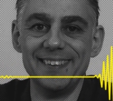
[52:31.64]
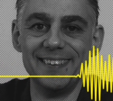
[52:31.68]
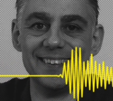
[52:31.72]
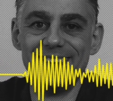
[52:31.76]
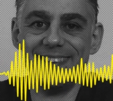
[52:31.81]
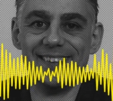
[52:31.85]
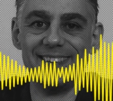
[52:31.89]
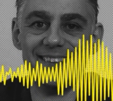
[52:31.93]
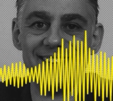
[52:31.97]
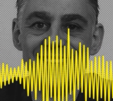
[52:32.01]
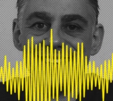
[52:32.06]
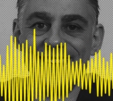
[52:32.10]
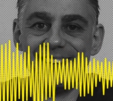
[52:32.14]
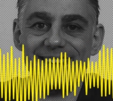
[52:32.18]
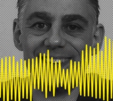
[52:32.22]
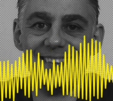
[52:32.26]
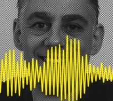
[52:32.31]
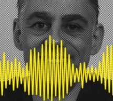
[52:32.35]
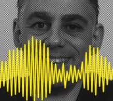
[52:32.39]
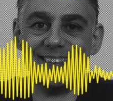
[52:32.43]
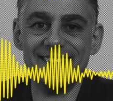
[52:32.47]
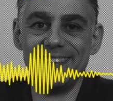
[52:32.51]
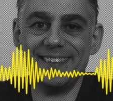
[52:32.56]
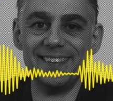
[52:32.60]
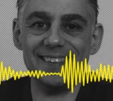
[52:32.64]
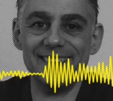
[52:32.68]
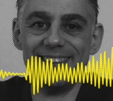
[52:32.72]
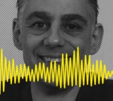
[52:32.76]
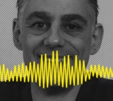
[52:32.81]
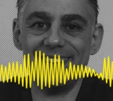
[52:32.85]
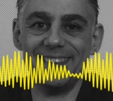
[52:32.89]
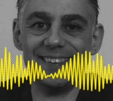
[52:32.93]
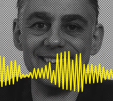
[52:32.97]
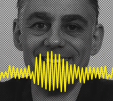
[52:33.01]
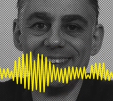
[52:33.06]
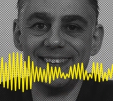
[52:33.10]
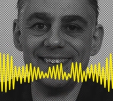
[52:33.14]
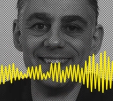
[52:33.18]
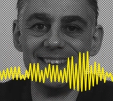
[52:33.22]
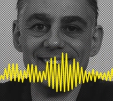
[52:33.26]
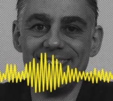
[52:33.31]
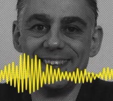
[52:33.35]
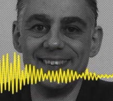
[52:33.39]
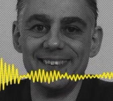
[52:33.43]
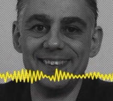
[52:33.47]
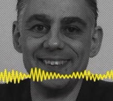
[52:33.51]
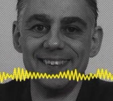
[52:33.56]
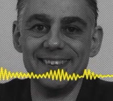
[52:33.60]
Even one of the rule books that I've written
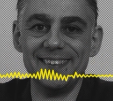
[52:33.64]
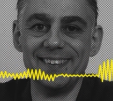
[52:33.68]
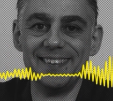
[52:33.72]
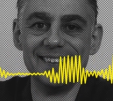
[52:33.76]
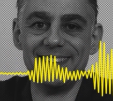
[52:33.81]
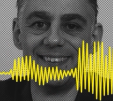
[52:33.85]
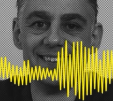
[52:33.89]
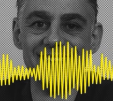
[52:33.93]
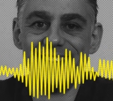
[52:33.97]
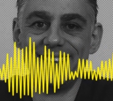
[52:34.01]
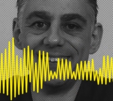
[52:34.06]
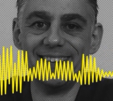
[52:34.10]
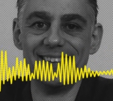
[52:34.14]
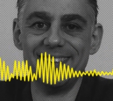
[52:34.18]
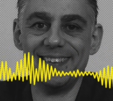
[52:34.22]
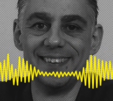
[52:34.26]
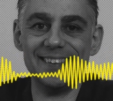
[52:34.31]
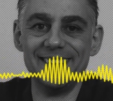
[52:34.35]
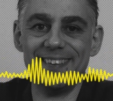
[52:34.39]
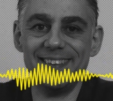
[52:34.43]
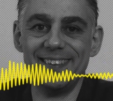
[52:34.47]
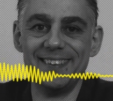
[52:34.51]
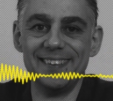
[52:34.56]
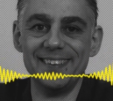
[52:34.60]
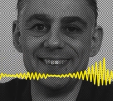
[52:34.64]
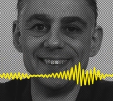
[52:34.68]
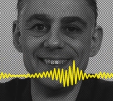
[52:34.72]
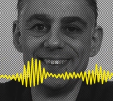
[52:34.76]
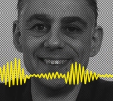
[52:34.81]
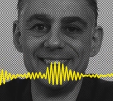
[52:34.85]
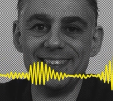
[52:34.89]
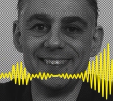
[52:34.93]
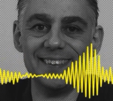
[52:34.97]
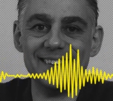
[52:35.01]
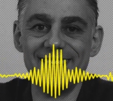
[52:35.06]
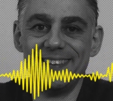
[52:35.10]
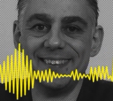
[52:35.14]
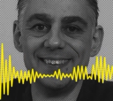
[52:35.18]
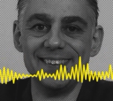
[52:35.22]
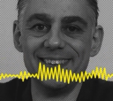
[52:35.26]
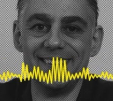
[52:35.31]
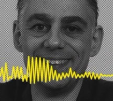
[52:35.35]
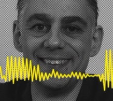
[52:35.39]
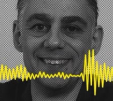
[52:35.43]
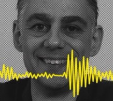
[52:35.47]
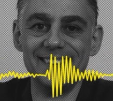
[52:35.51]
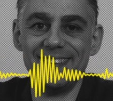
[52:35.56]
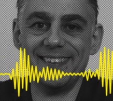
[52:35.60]
recently for a game which has just come
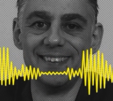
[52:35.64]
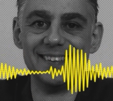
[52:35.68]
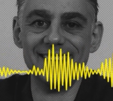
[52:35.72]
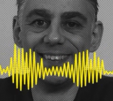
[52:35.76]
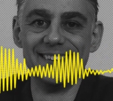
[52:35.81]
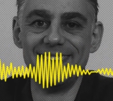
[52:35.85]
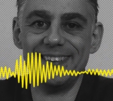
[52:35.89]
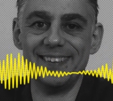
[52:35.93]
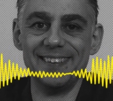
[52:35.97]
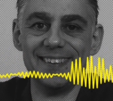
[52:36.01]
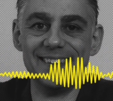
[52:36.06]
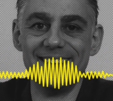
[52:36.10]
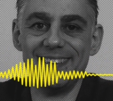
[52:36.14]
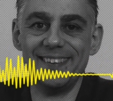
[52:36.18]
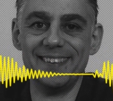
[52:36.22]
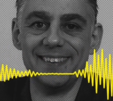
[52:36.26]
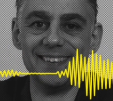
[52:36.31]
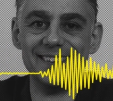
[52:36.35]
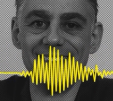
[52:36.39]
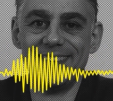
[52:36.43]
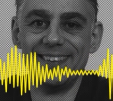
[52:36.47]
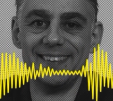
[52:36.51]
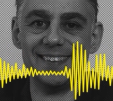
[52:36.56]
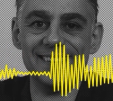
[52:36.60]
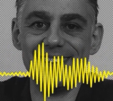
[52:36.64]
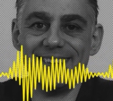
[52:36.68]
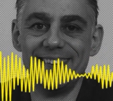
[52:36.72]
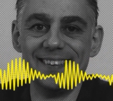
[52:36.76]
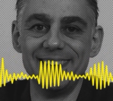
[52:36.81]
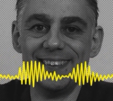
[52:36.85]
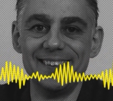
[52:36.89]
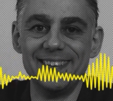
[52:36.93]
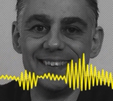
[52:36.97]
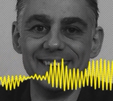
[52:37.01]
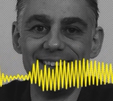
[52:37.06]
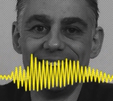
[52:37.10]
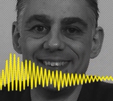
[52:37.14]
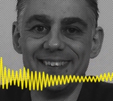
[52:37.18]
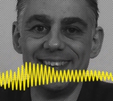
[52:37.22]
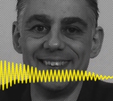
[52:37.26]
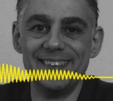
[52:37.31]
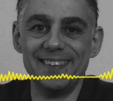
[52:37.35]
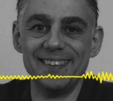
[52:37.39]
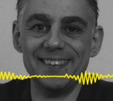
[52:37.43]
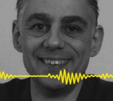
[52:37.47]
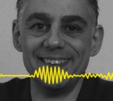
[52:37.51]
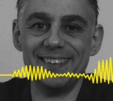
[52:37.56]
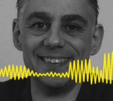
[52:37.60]
out, backers have just got hold of a
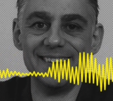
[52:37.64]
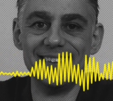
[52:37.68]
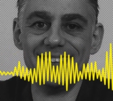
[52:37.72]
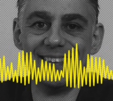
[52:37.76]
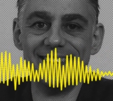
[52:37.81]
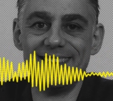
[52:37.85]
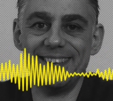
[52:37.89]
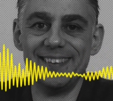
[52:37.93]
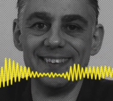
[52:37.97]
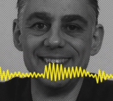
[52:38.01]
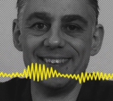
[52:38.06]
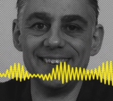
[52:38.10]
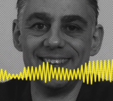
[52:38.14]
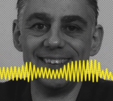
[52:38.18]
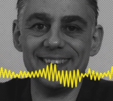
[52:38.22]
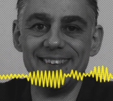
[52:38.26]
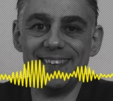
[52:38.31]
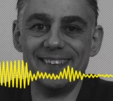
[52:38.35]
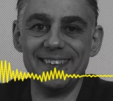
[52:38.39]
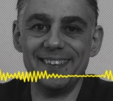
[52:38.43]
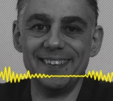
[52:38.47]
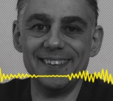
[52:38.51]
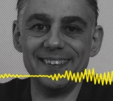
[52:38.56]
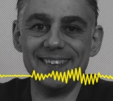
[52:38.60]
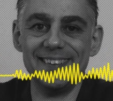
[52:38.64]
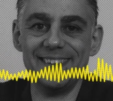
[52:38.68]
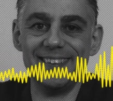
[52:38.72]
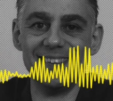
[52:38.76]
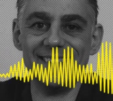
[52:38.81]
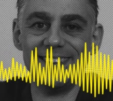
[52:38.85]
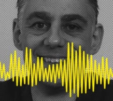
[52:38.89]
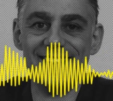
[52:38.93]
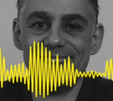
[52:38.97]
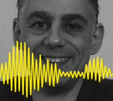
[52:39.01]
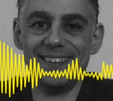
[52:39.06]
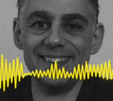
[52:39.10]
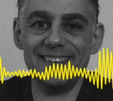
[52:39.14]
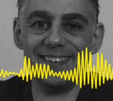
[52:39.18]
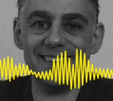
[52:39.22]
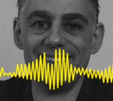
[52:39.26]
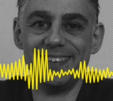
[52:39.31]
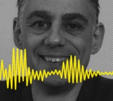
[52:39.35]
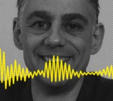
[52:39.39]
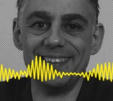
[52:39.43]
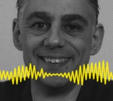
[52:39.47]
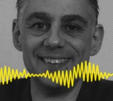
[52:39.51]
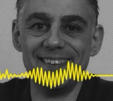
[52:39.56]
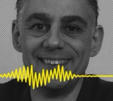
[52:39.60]
game which I worked on the rulebook for. I mean, I worked on the
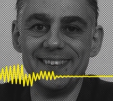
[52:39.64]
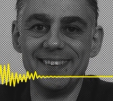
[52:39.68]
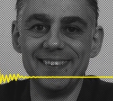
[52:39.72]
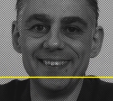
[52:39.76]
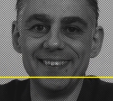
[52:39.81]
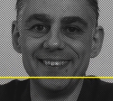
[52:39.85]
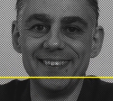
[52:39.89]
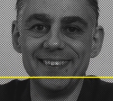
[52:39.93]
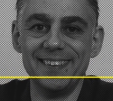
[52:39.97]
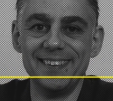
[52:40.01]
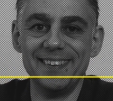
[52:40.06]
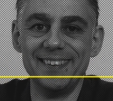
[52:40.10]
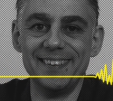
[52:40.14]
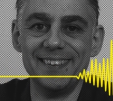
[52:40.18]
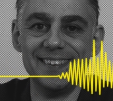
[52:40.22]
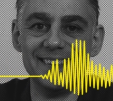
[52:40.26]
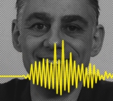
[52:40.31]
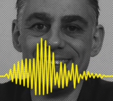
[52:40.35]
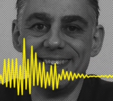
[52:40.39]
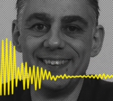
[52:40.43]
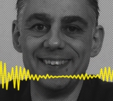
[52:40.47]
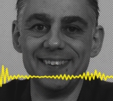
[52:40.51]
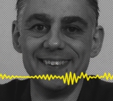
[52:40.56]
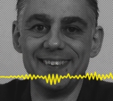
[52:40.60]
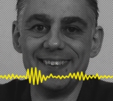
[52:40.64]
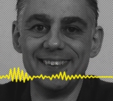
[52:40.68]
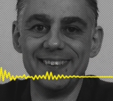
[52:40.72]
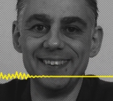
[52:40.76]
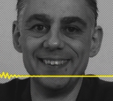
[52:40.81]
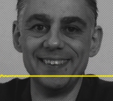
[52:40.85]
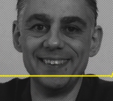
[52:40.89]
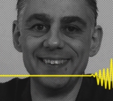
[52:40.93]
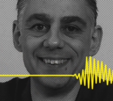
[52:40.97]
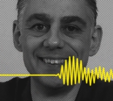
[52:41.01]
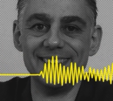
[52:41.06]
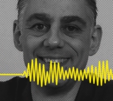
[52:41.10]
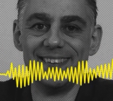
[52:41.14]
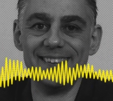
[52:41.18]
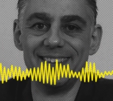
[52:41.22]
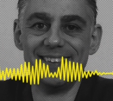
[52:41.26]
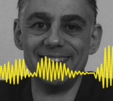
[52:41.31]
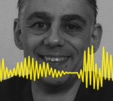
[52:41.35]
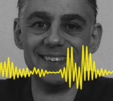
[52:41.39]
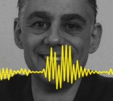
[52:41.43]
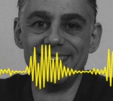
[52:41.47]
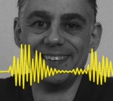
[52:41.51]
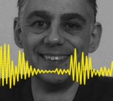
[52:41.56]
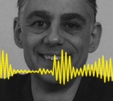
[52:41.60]
rulebook like months ago, but
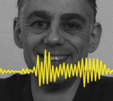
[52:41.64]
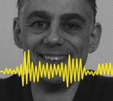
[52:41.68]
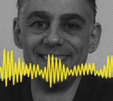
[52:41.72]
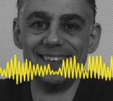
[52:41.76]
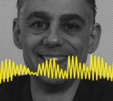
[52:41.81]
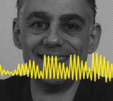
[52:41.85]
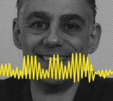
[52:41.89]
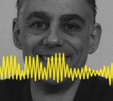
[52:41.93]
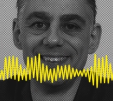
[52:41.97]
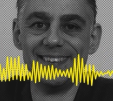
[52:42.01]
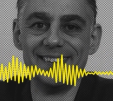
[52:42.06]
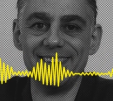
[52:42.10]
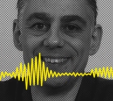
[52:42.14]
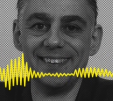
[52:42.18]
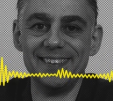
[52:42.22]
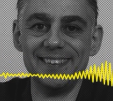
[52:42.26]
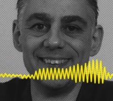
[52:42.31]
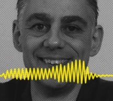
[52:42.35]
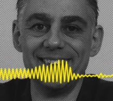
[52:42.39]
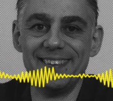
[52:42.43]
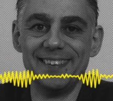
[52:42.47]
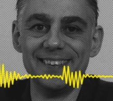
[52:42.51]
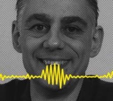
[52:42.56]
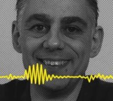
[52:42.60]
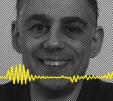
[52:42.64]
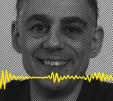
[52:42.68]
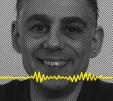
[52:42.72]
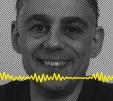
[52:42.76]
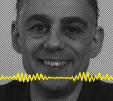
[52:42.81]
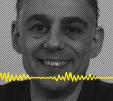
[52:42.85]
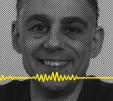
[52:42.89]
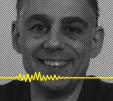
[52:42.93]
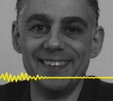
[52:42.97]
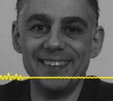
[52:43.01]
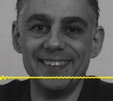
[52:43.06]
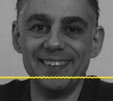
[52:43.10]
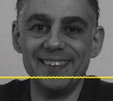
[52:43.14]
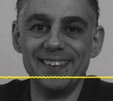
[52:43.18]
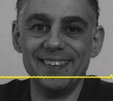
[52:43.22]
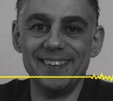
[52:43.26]
backers are now getting their copies of it.